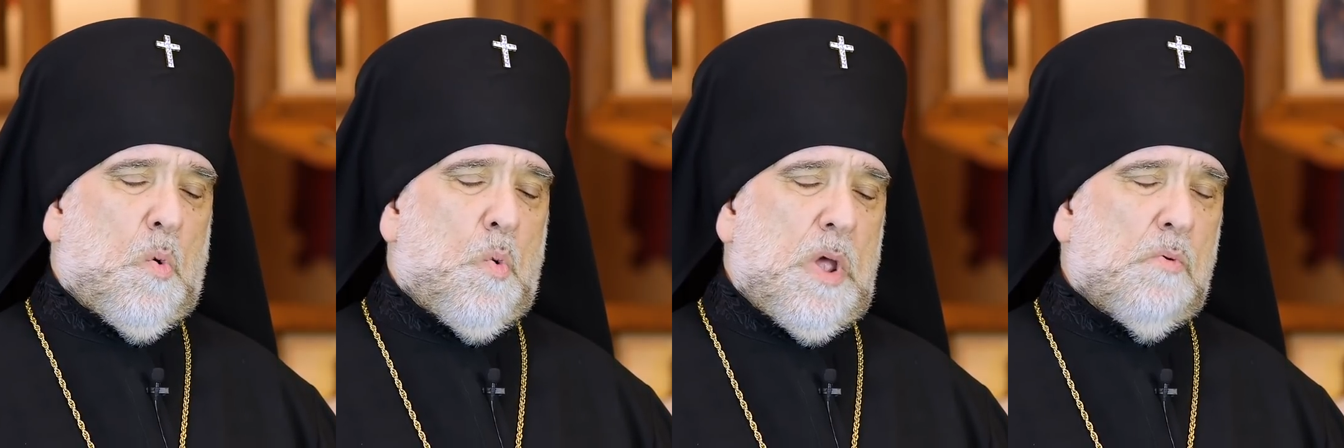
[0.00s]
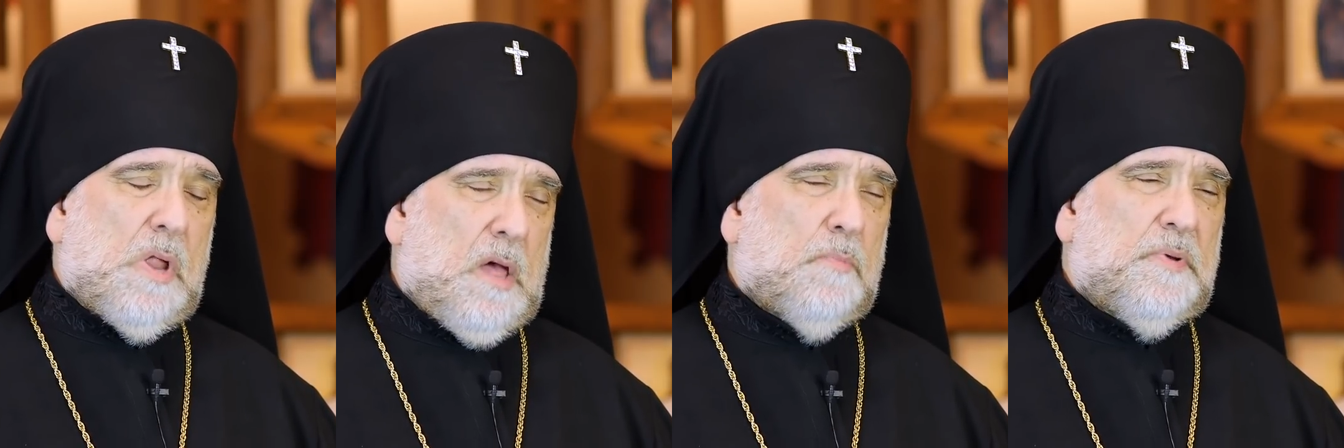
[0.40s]
We will
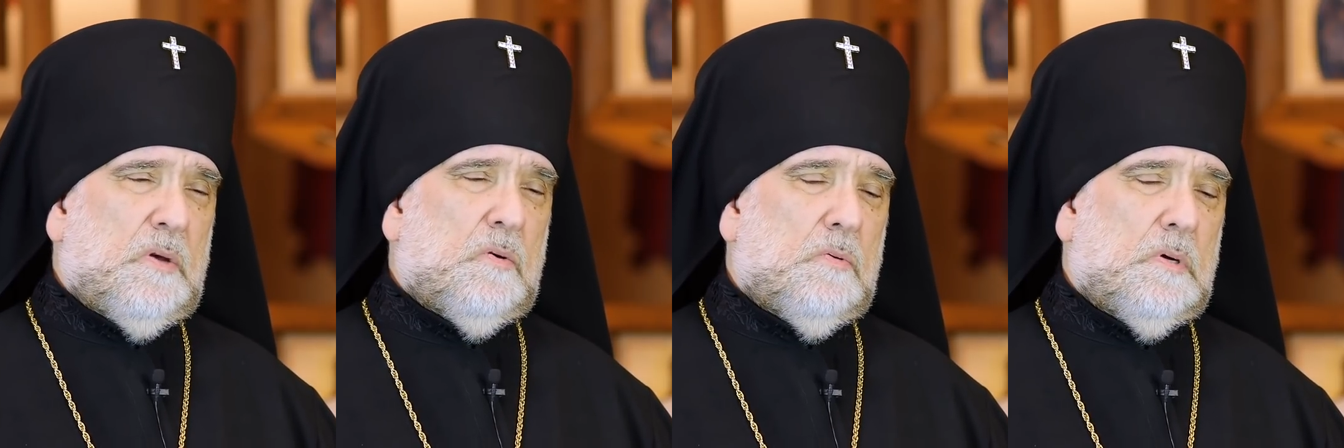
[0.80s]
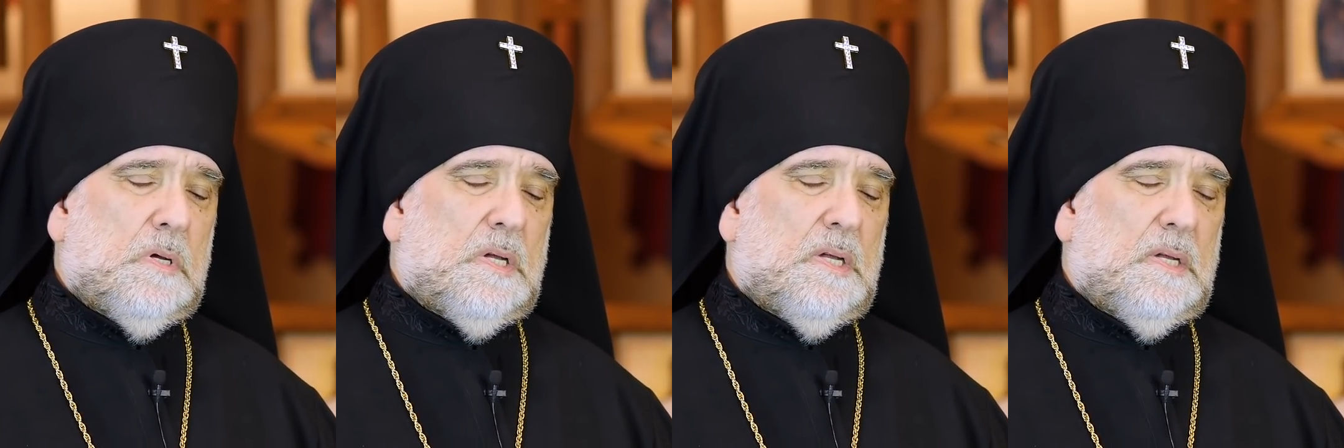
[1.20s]
help you.
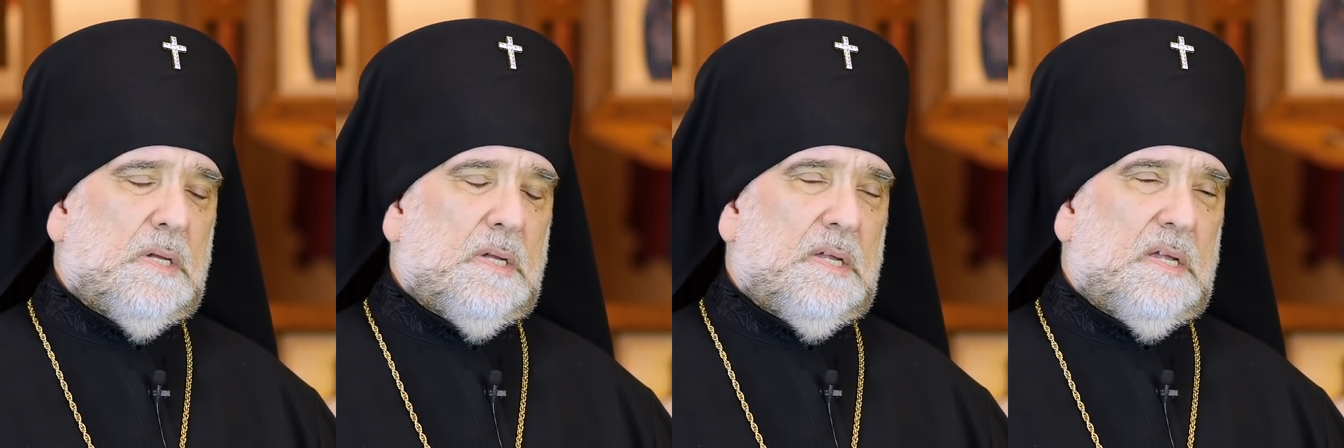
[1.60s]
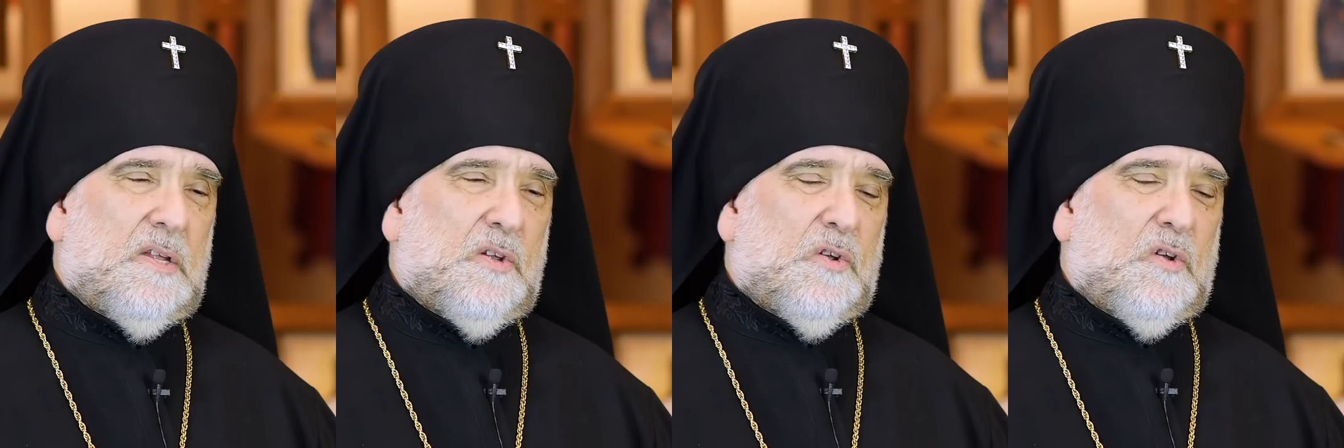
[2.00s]

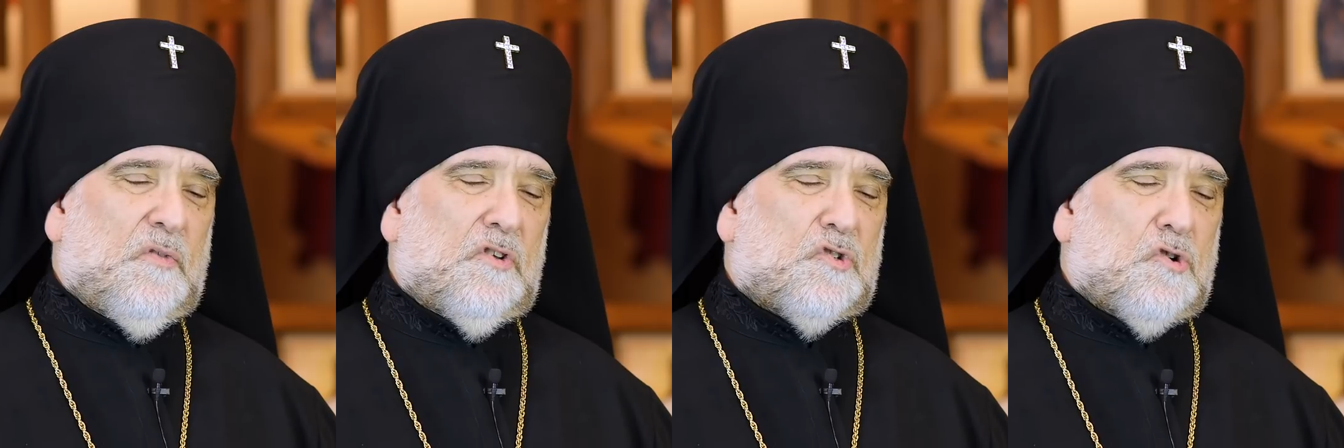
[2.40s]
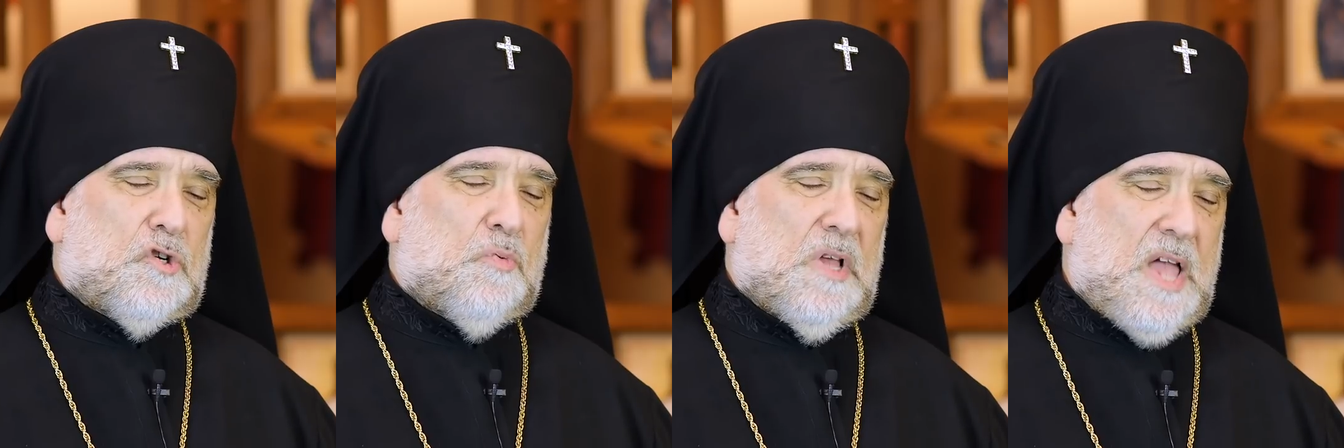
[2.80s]
The
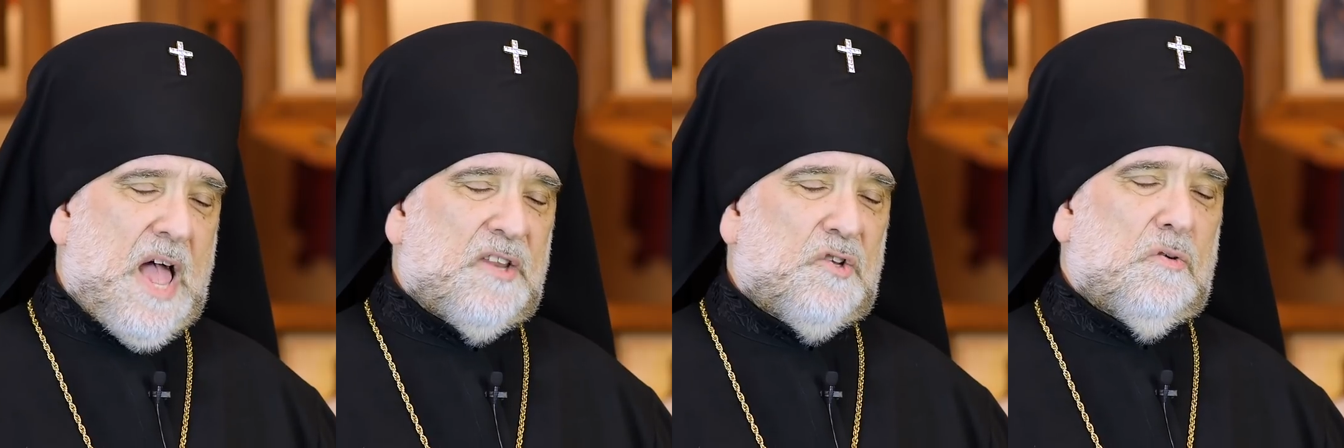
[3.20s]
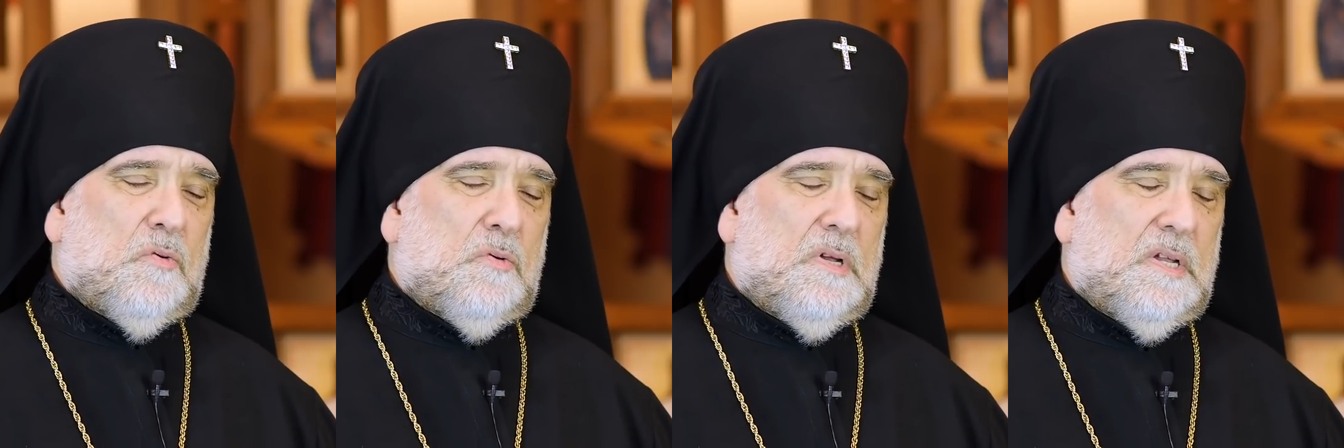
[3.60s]
church will guide you,